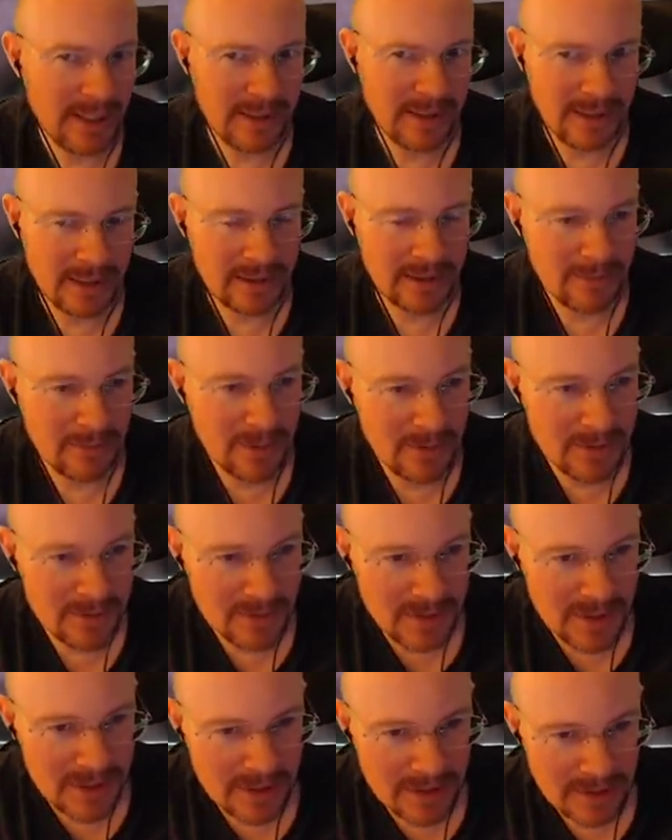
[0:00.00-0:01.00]
I think, the
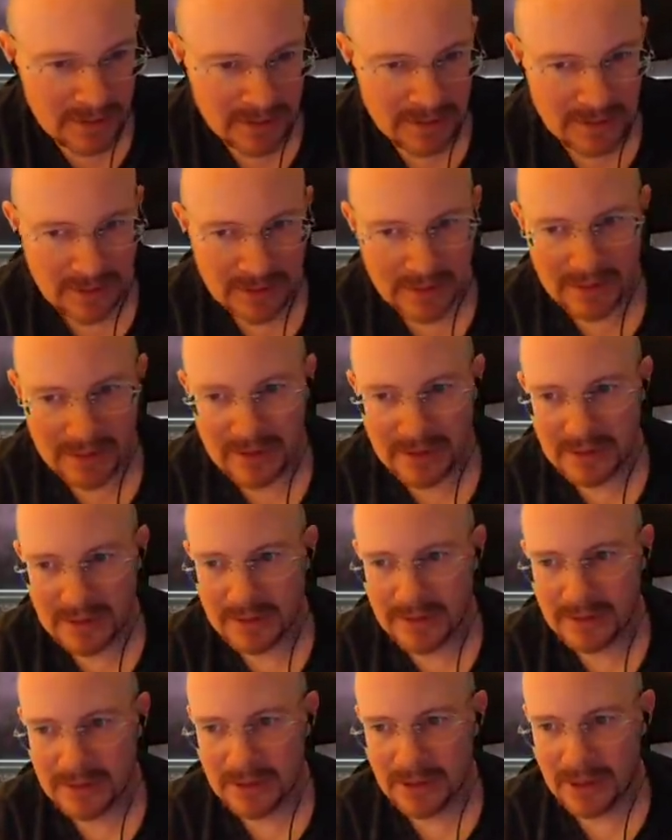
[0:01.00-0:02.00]
most recent
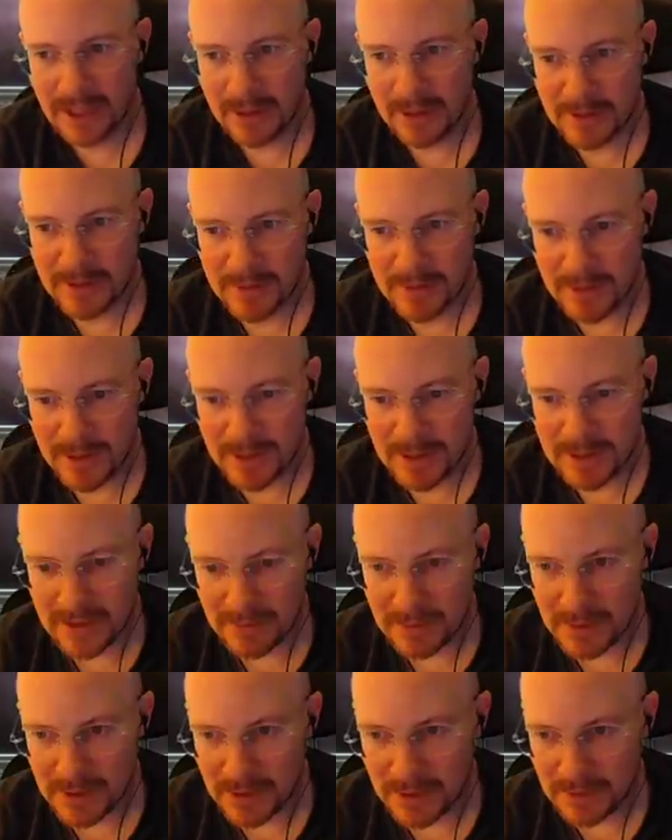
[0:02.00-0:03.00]
hyperspace
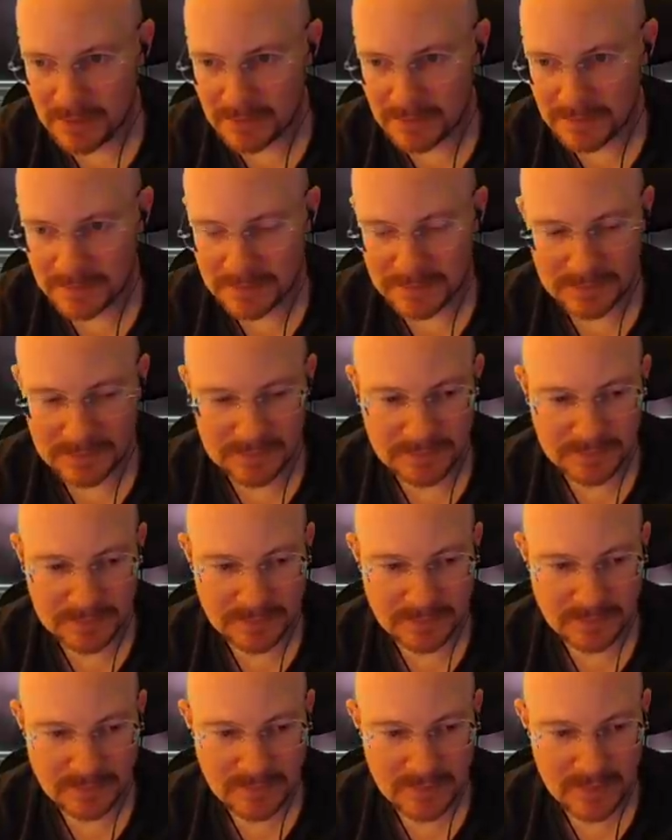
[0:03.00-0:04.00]
update.
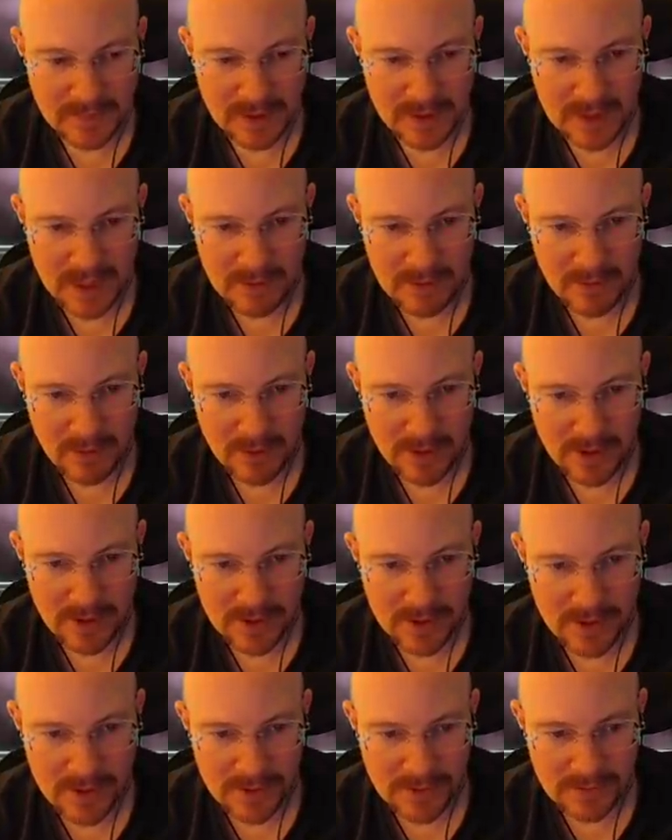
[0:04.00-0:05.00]
Is that a boarding
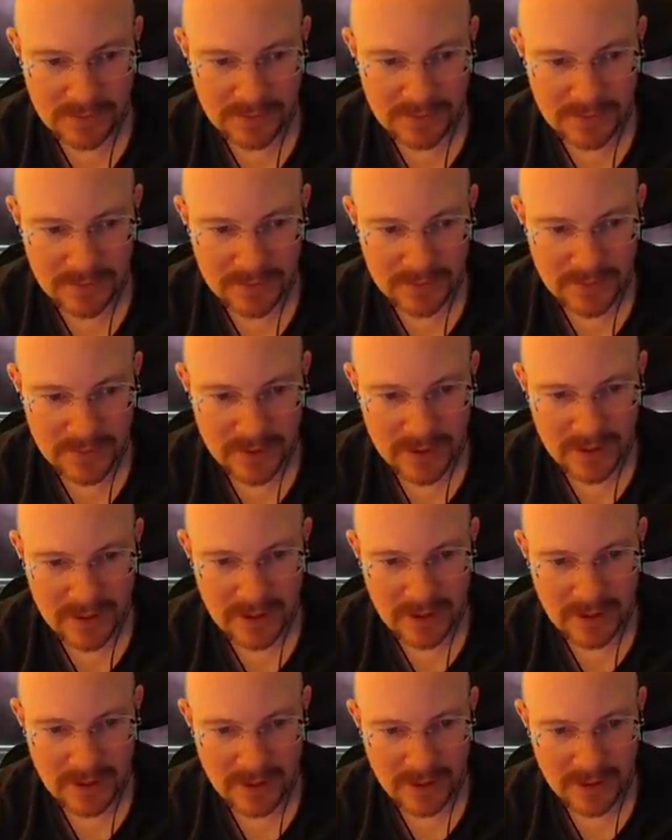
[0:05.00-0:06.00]
drone?
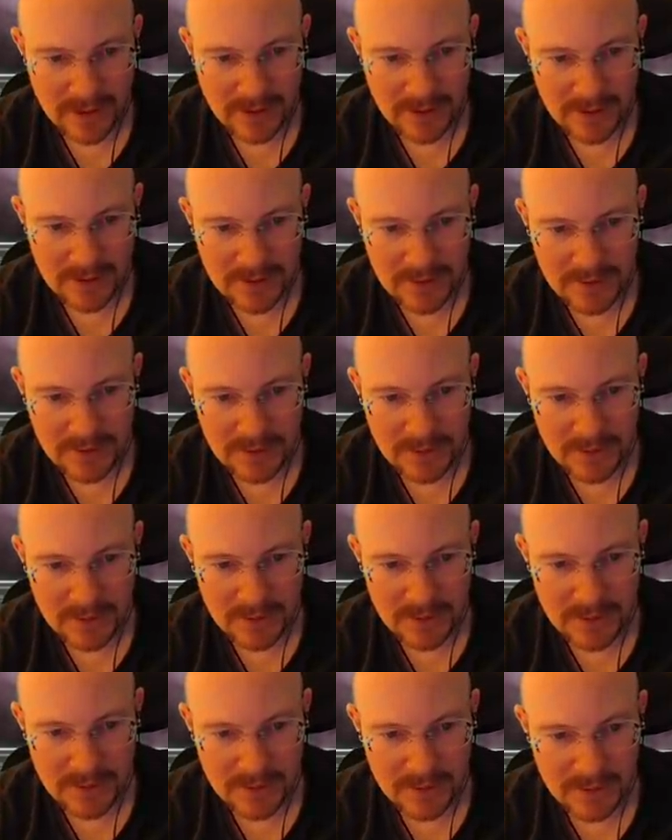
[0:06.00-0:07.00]
Ion intruder
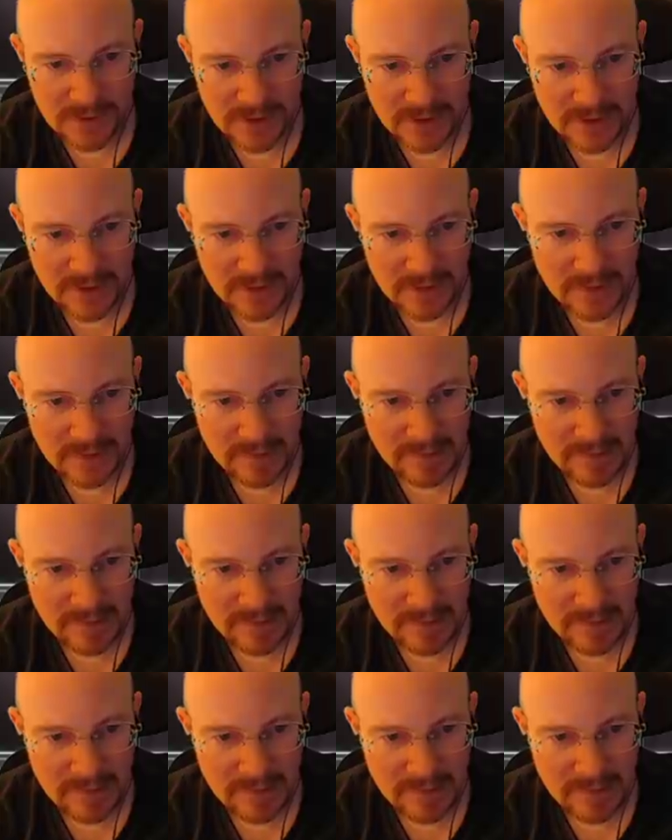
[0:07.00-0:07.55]
drone, eh?